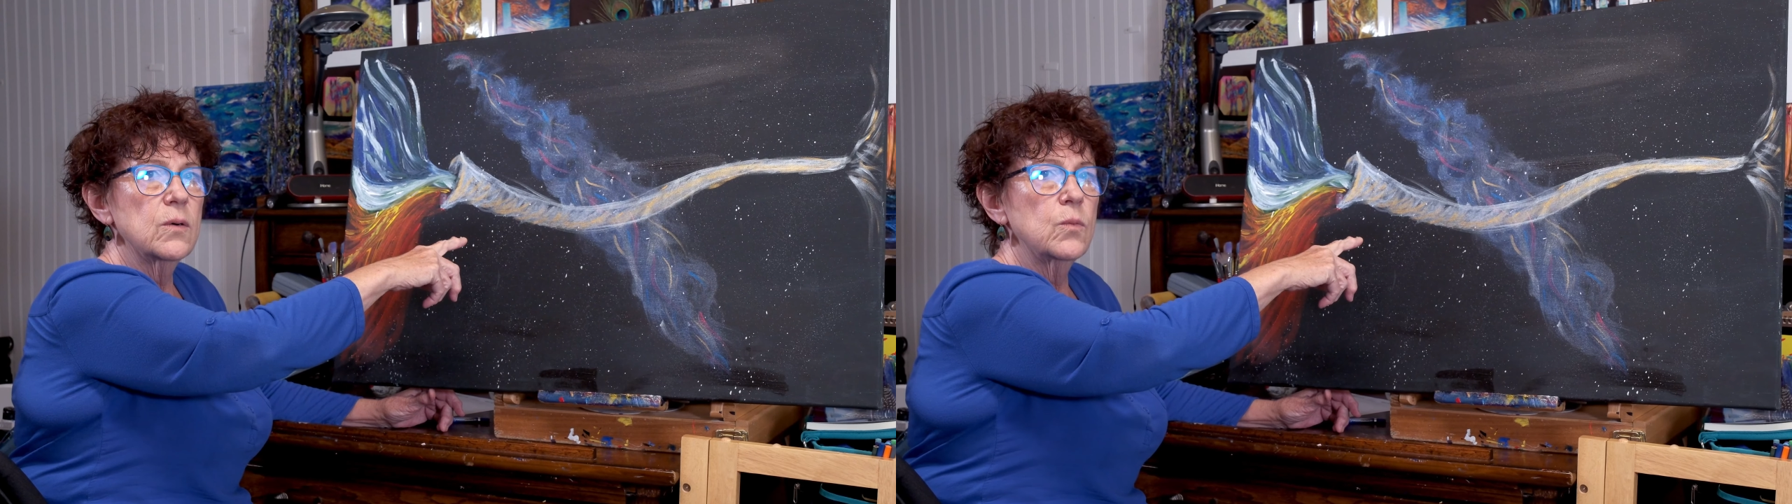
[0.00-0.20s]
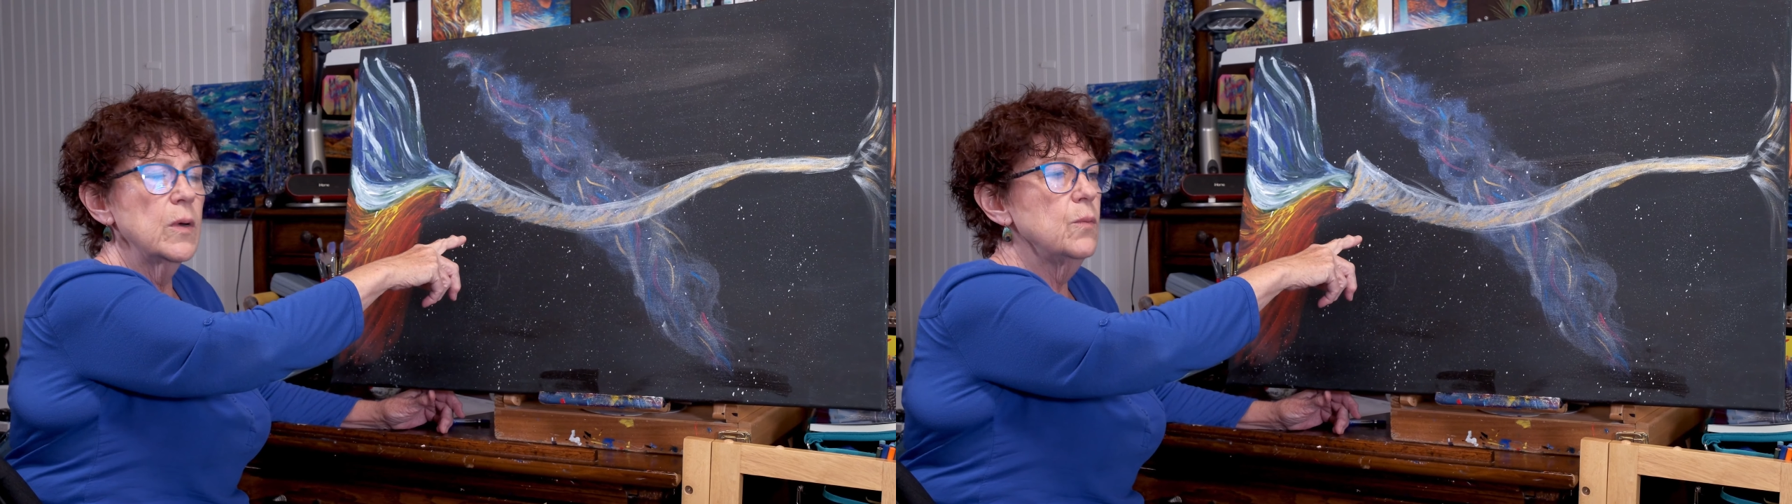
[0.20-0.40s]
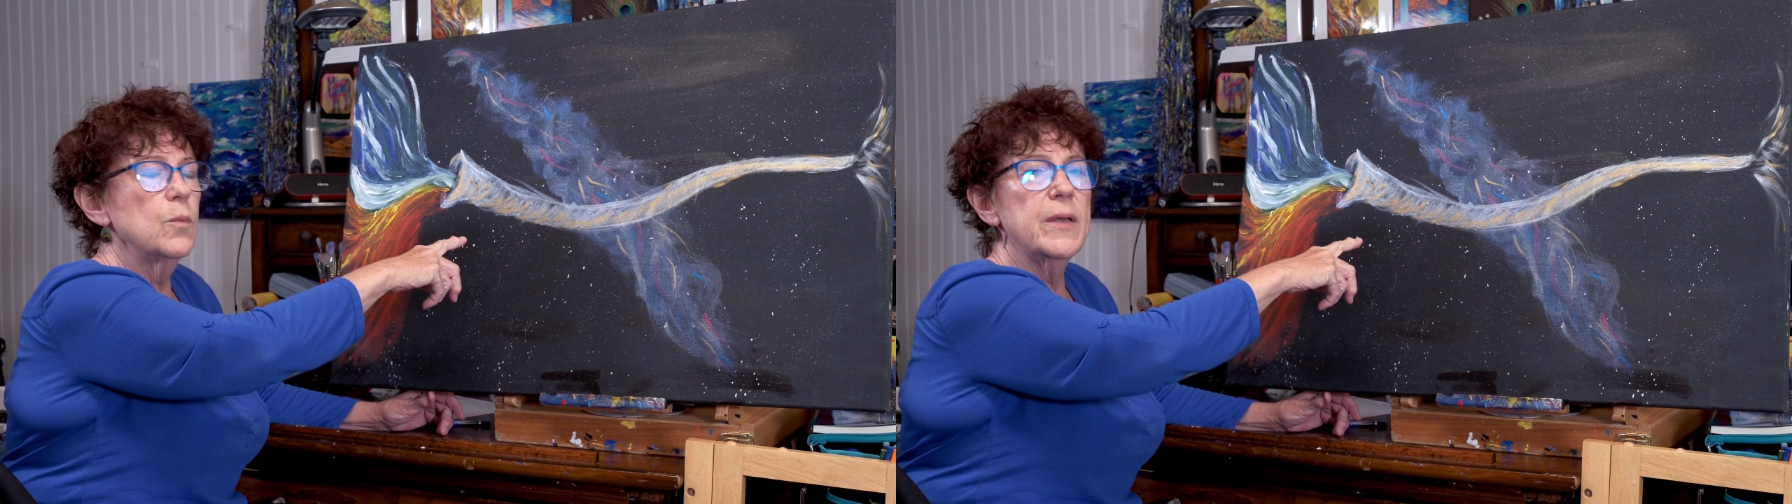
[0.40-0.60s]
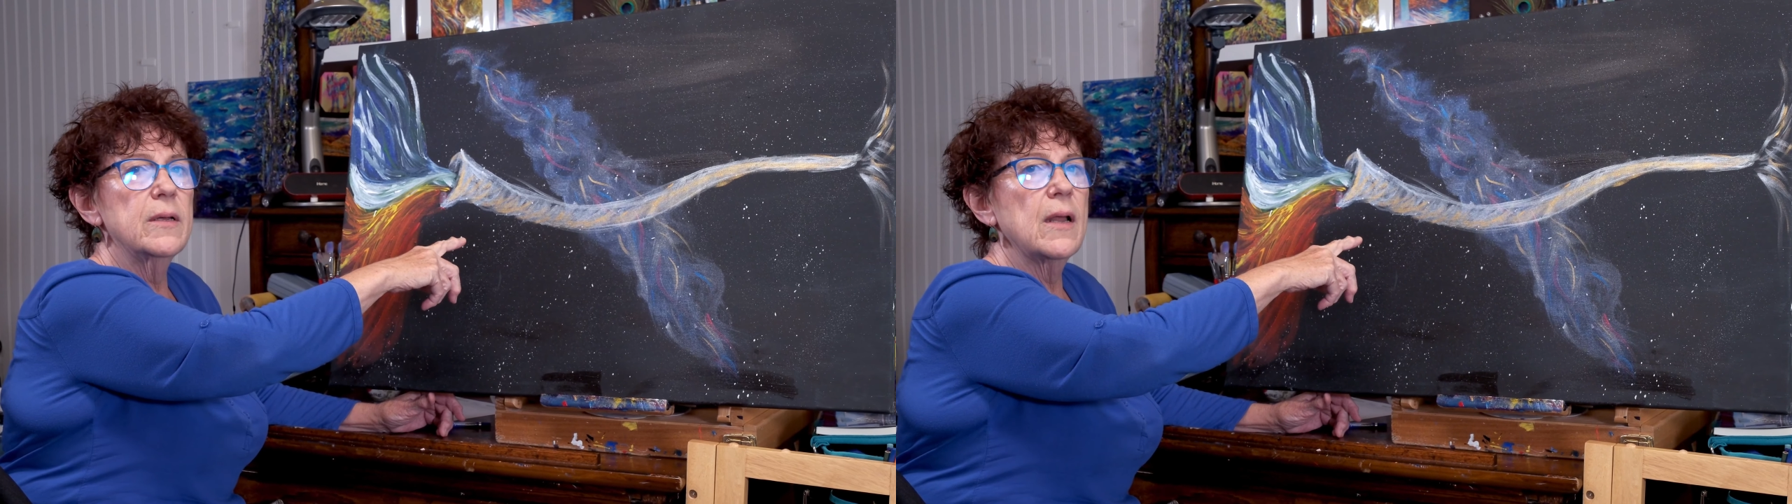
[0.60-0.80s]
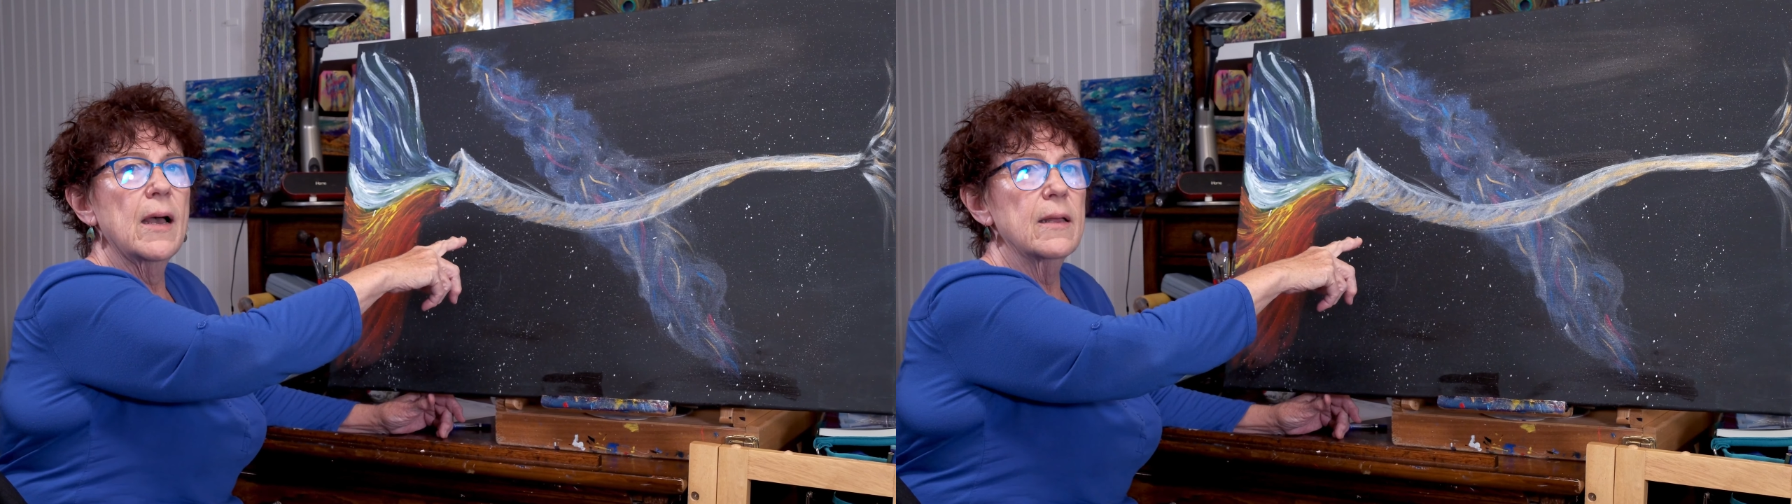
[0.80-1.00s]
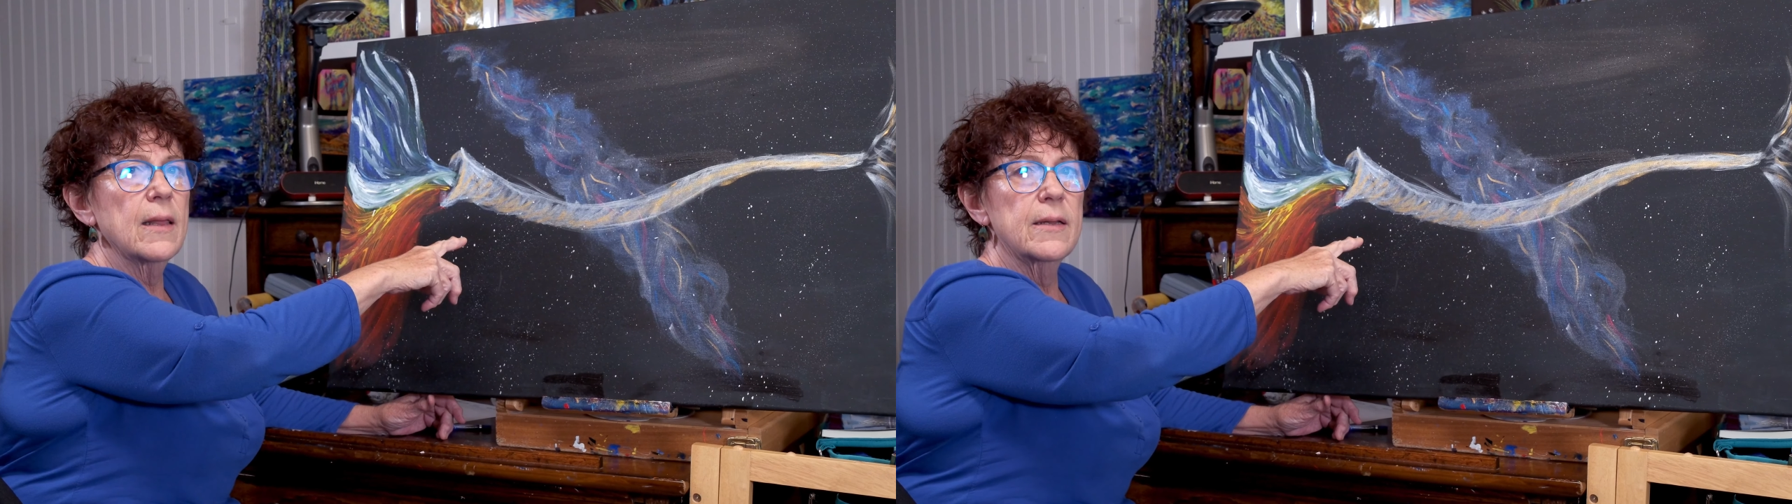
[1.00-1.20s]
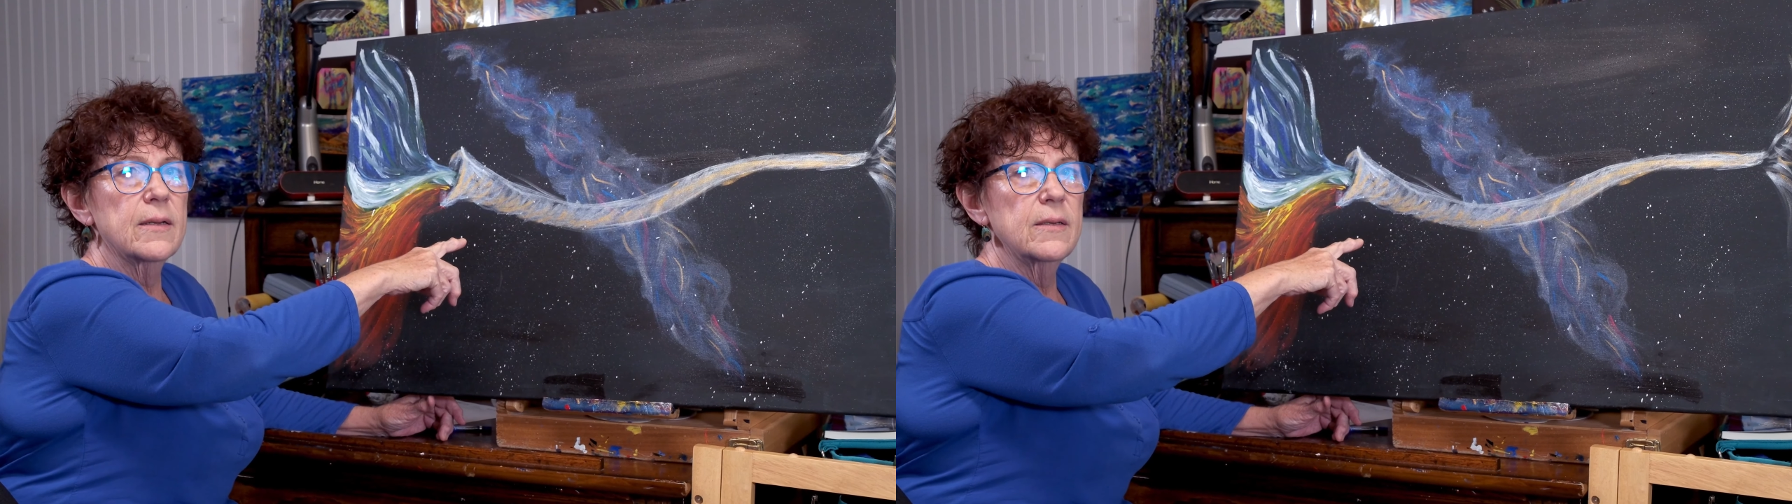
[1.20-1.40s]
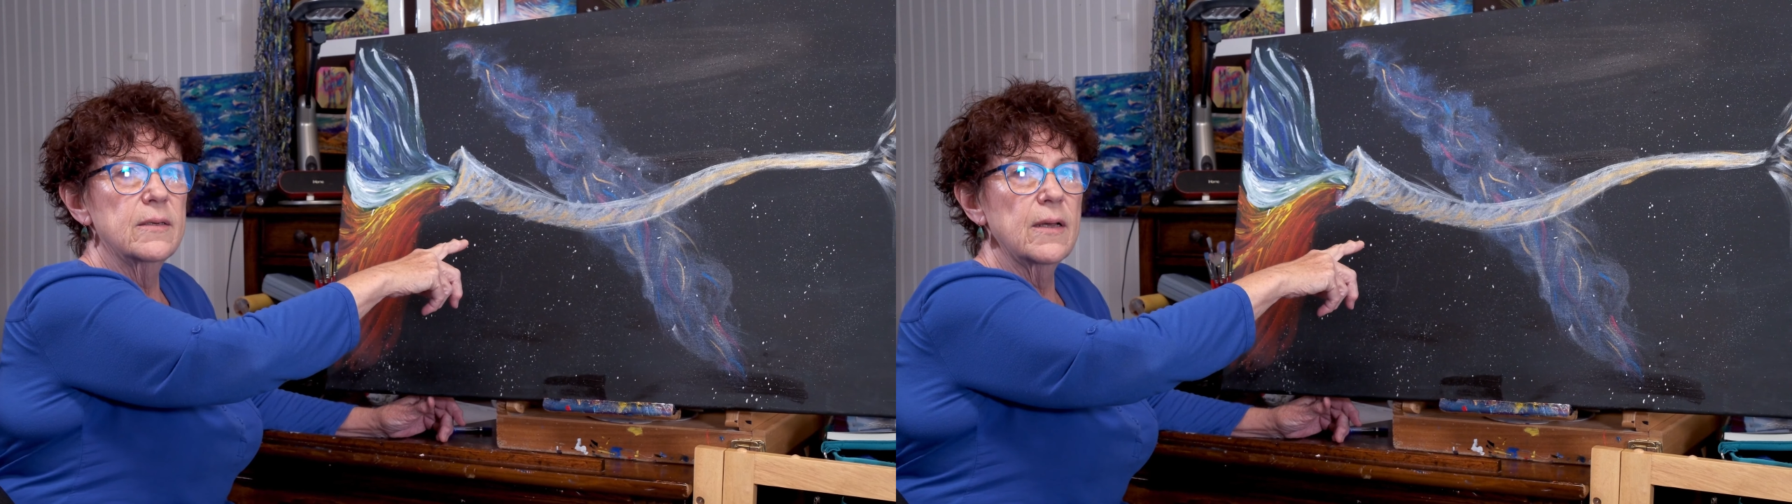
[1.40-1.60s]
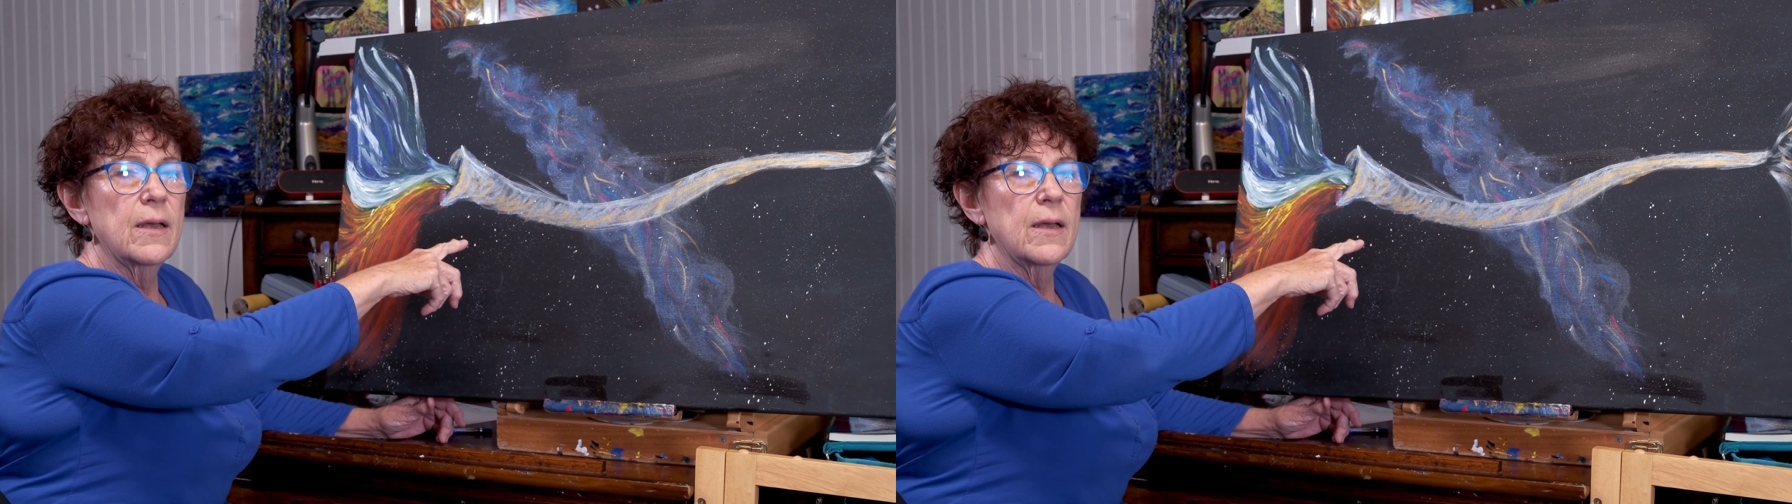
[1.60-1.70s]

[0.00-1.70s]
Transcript: We will be annihilated.